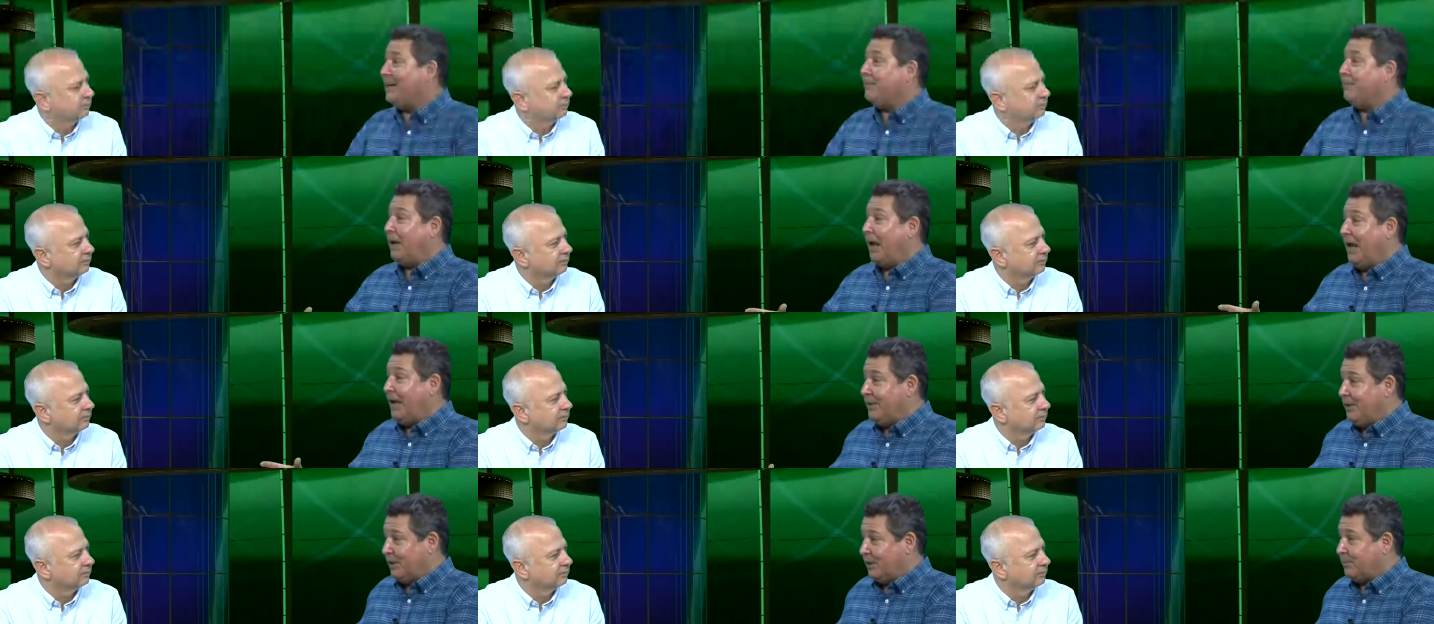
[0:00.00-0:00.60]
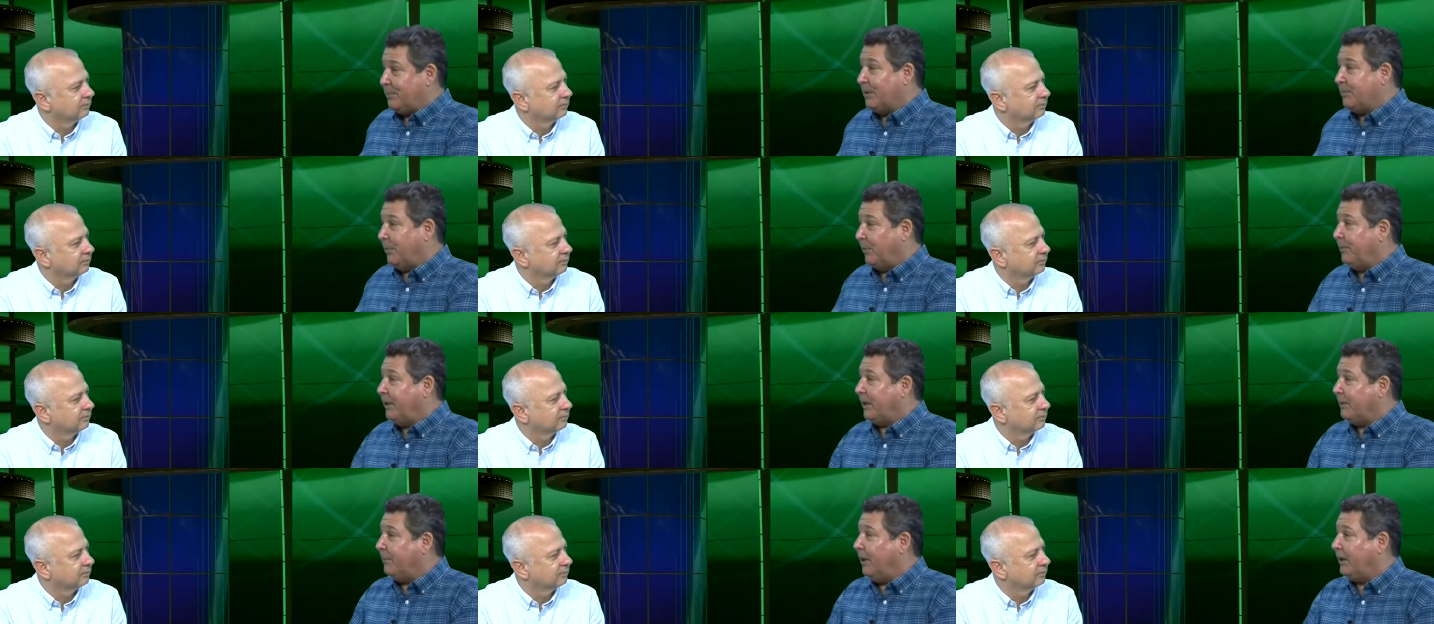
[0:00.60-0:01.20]
Speaker 1: to pay these
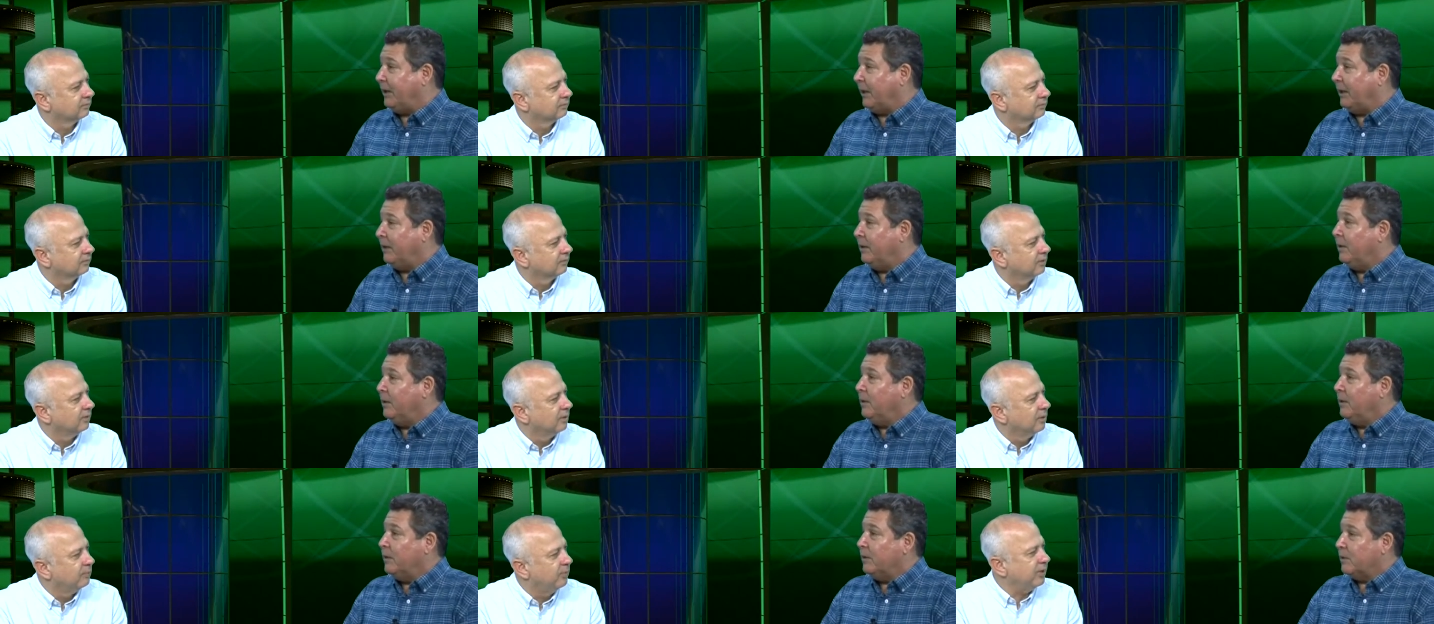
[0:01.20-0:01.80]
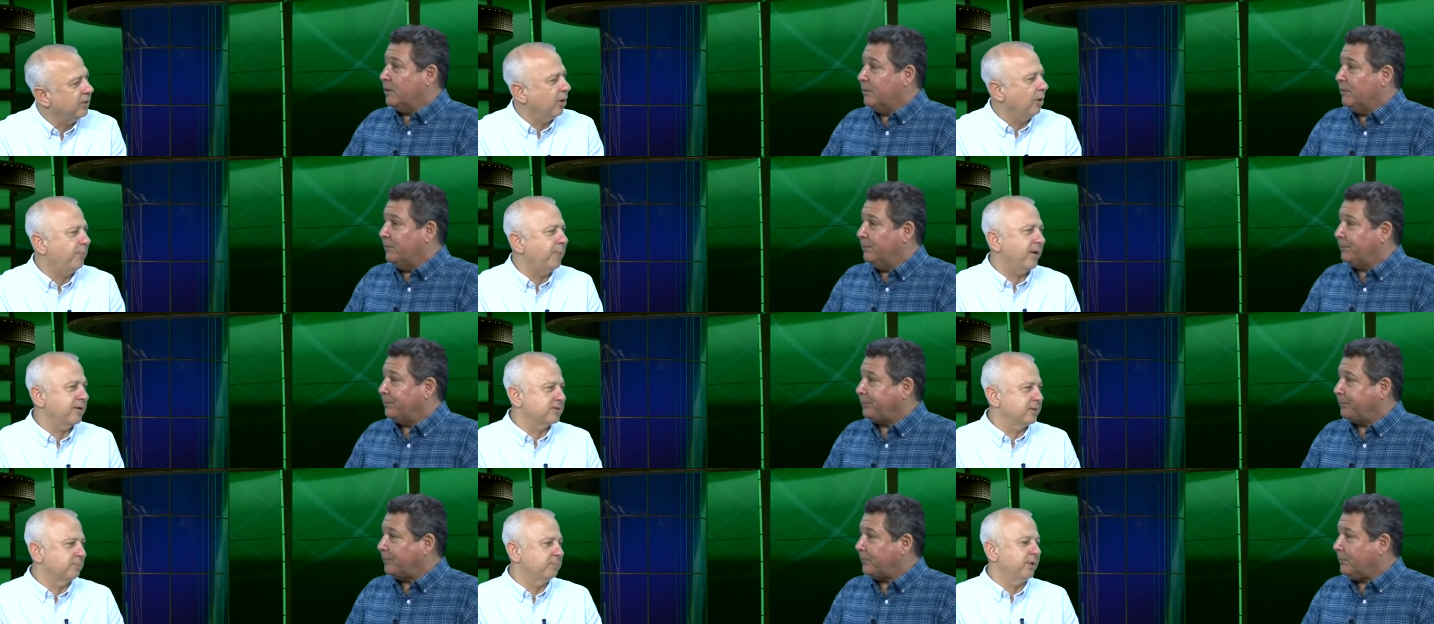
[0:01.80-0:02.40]
people big money. But
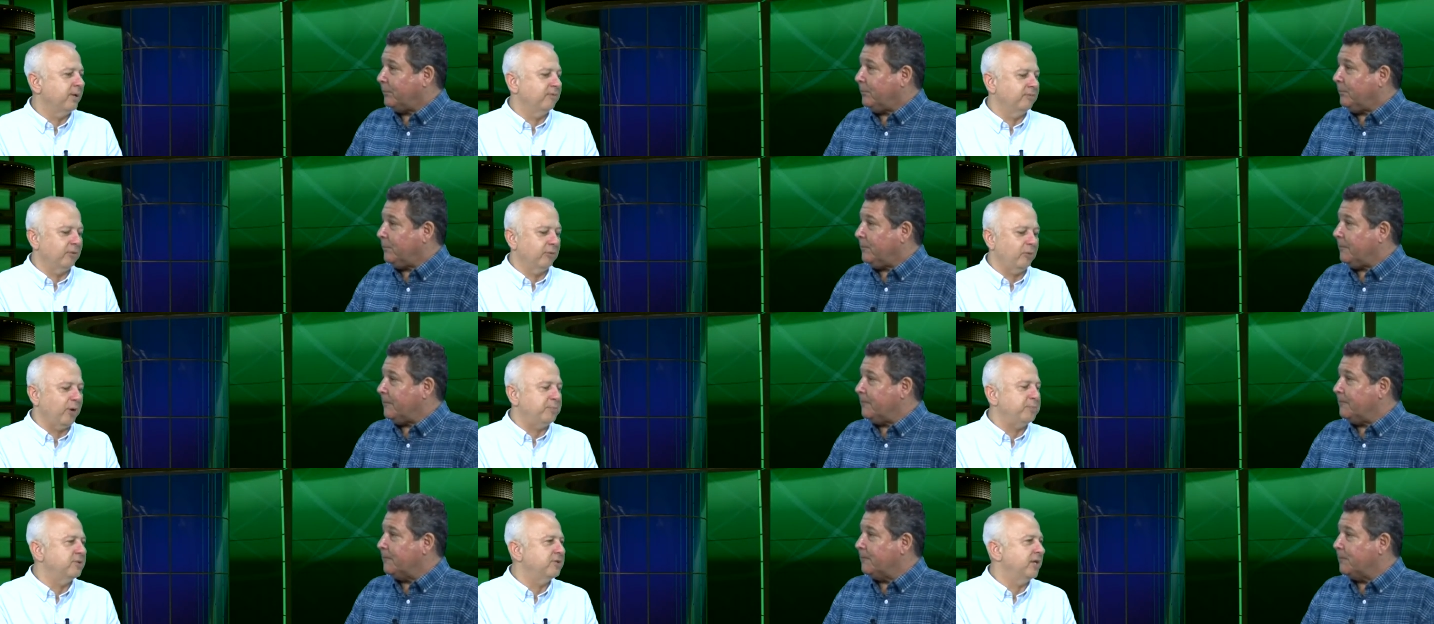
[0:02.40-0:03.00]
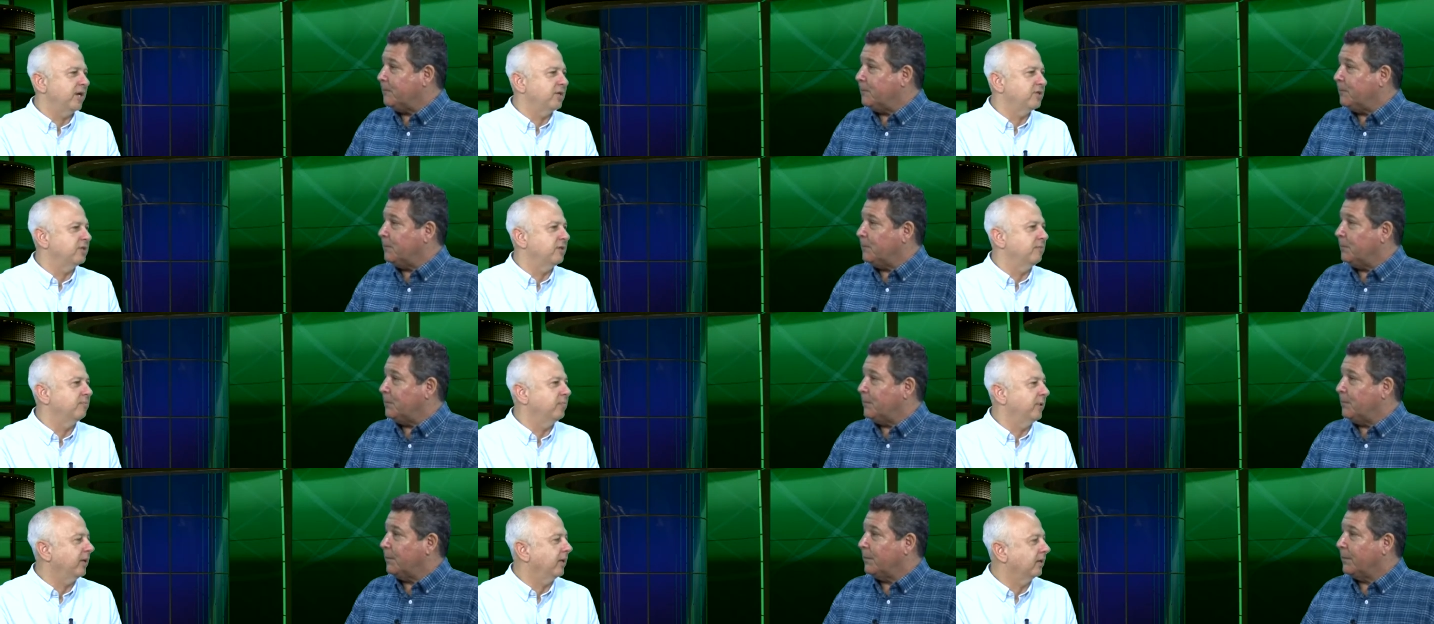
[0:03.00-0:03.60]
Yelp has a bit of a
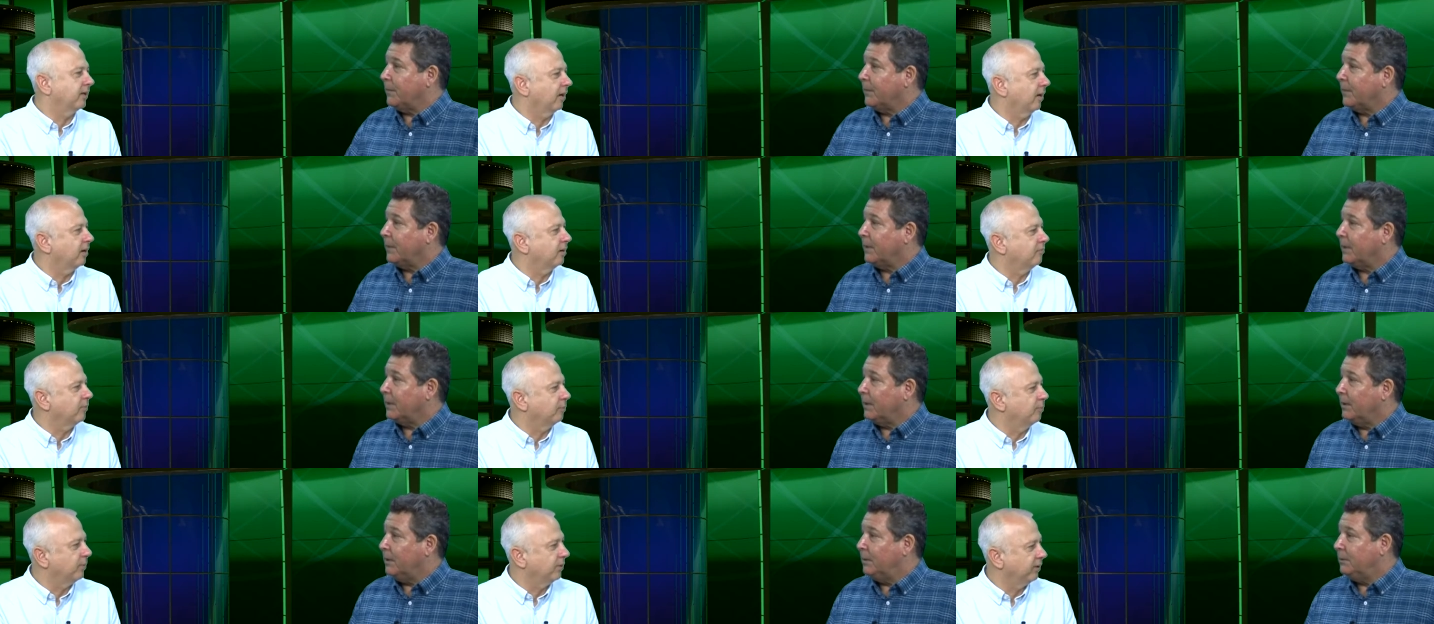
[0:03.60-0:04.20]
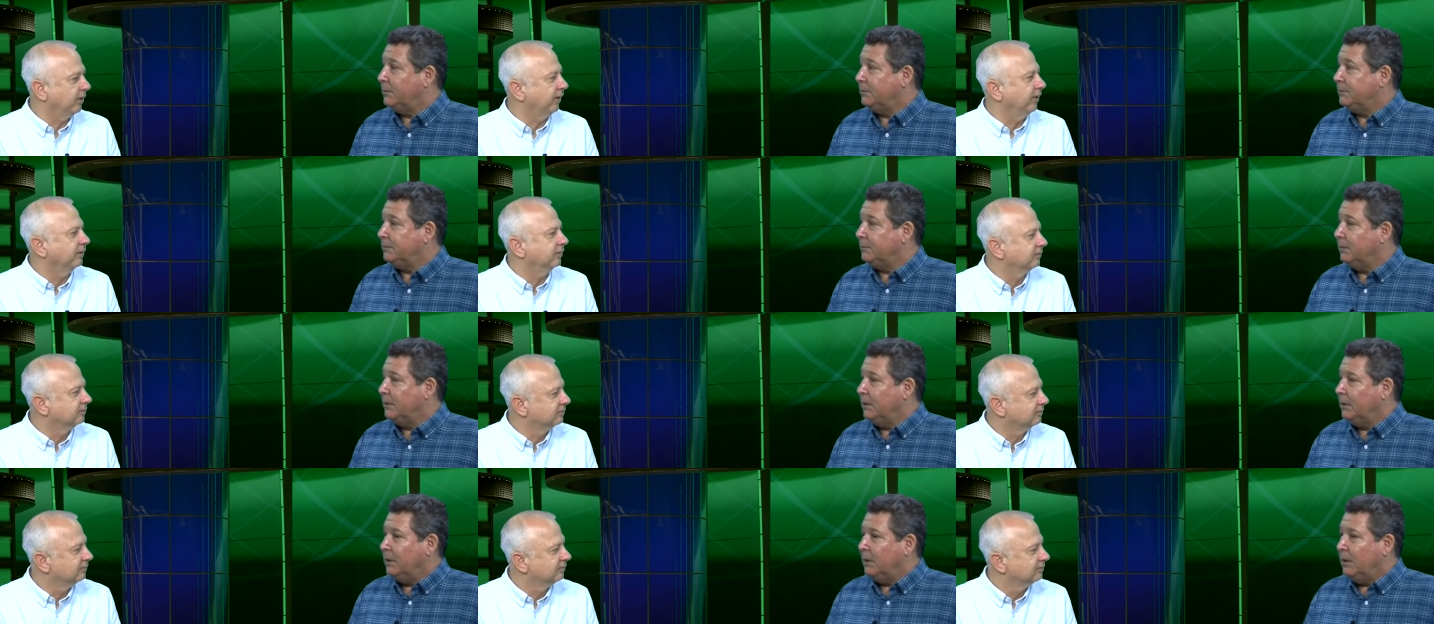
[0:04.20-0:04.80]
reputation of being kind of a bully.